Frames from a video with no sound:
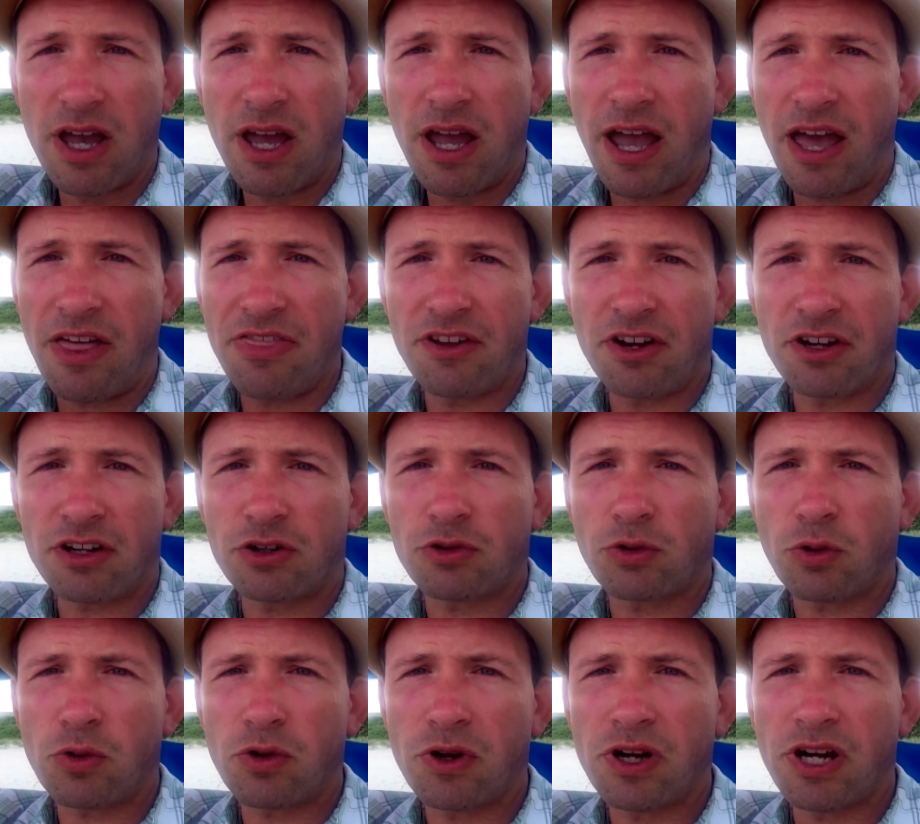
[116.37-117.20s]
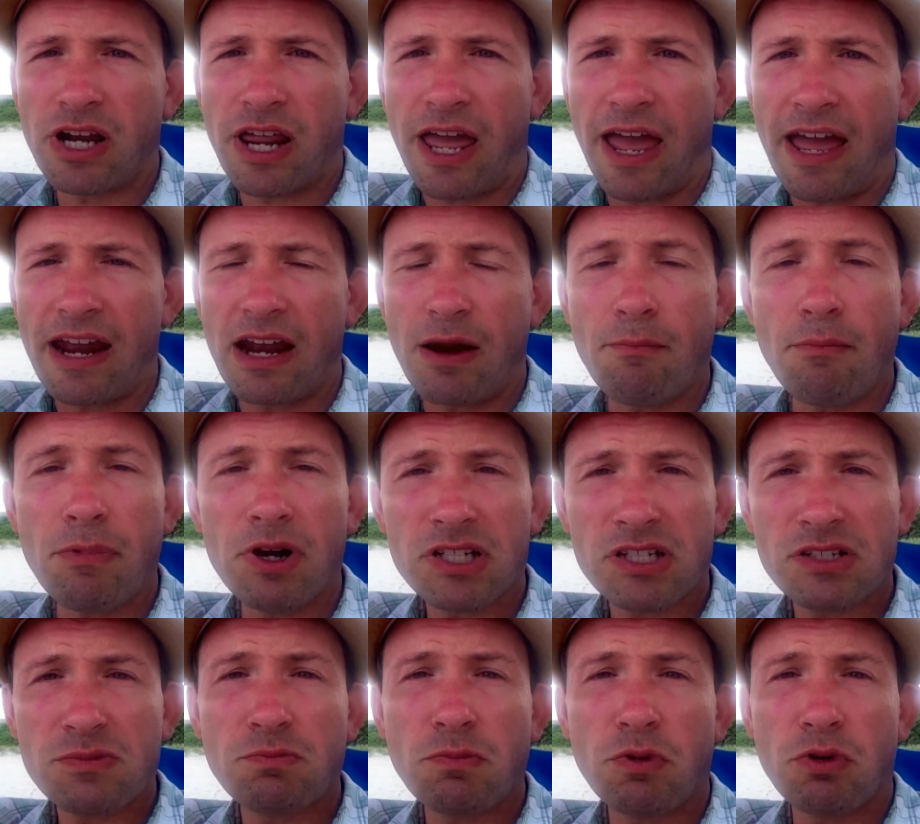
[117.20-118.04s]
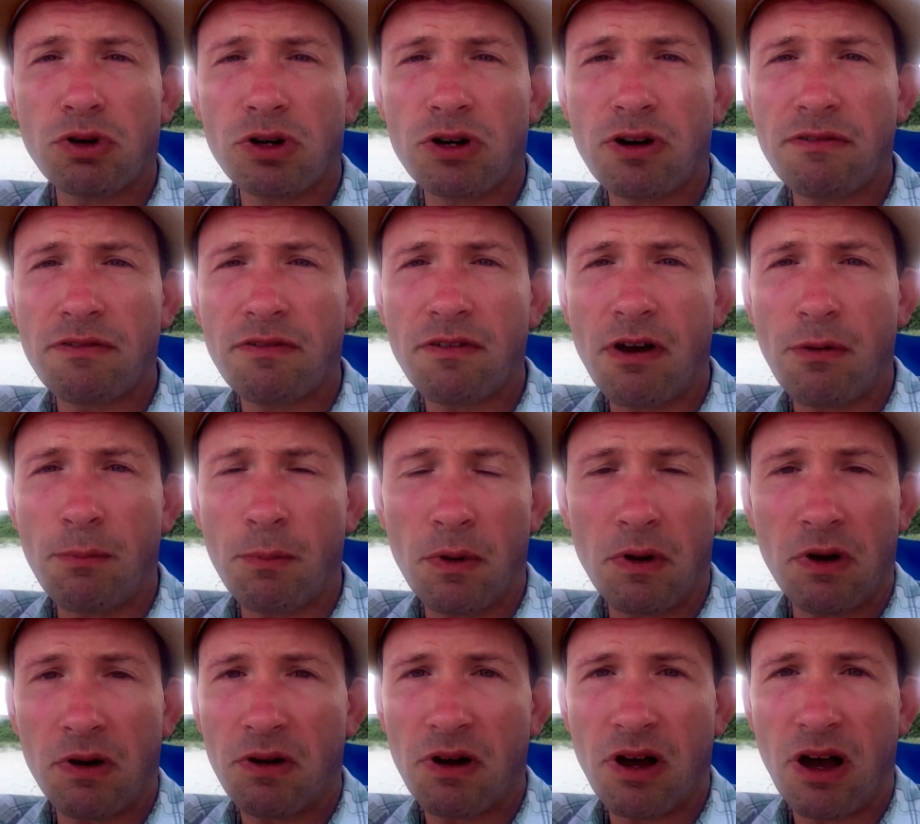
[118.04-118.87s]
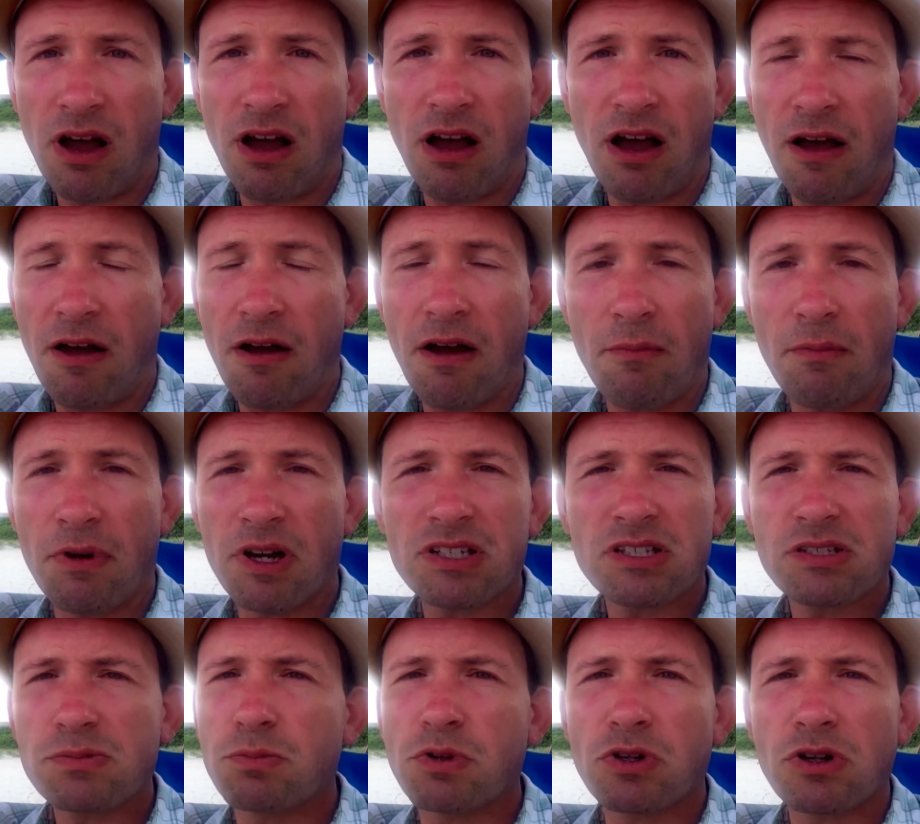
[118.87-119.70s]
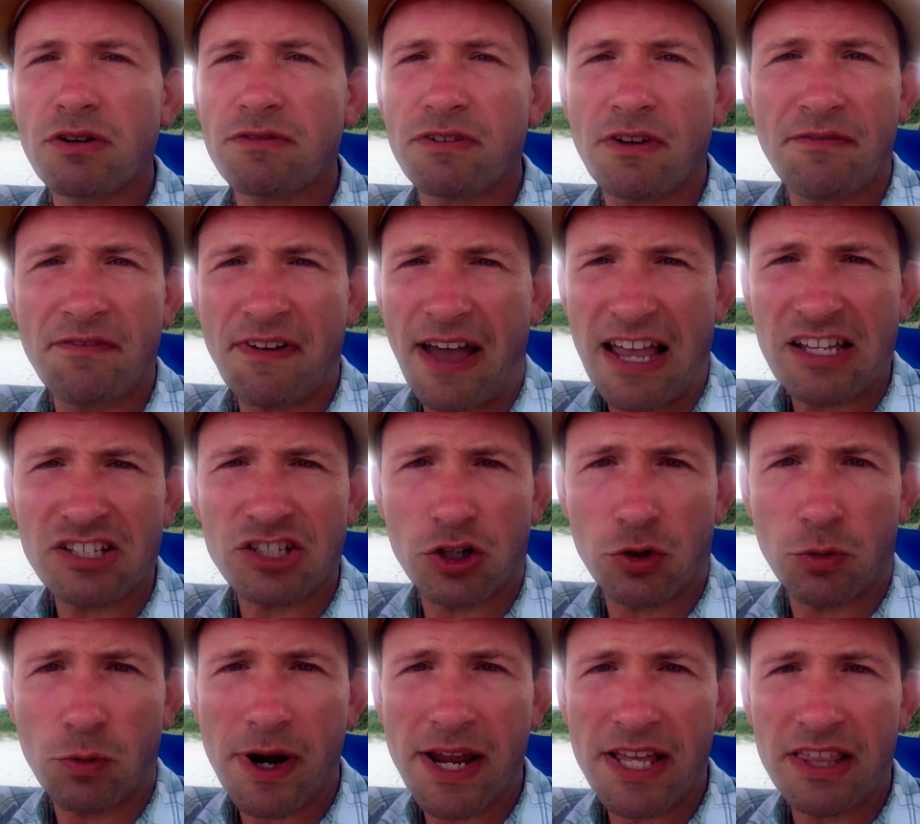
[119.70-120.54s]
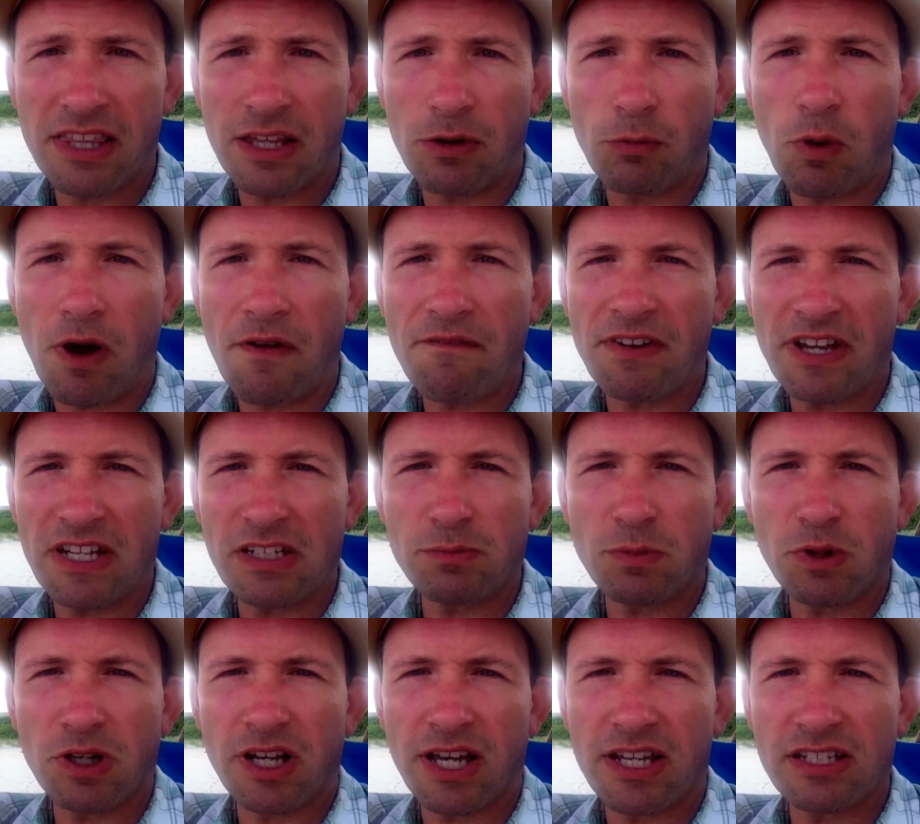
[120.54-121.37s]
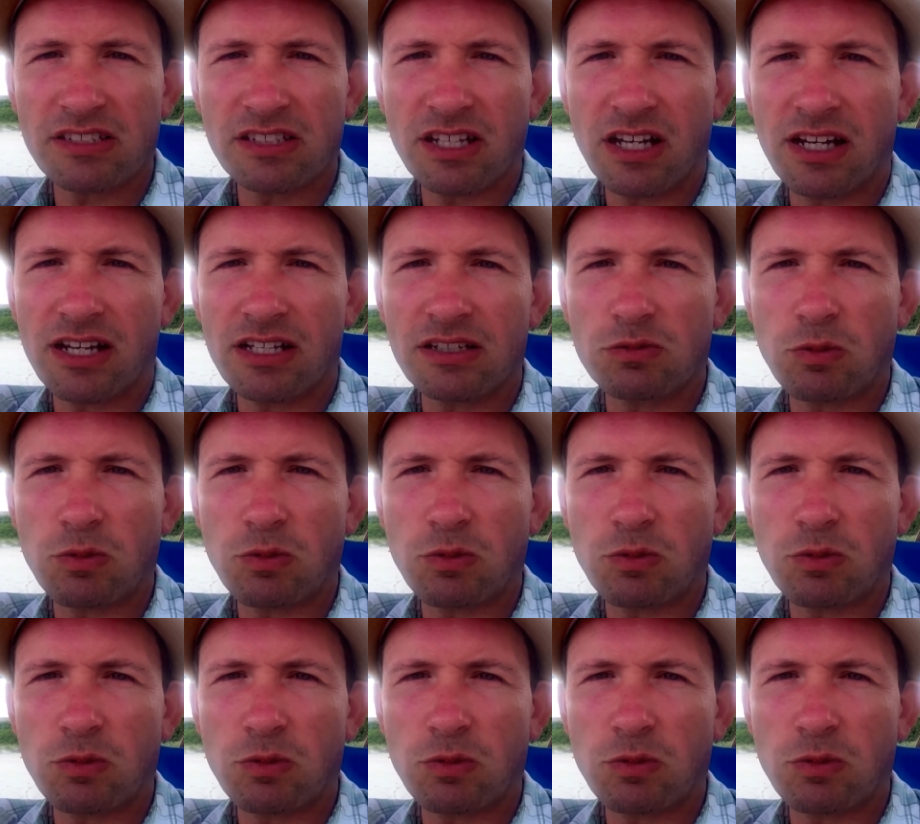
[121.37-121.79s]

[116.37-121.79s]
and they're growing at a much more of a faster rate than what Facebook has done as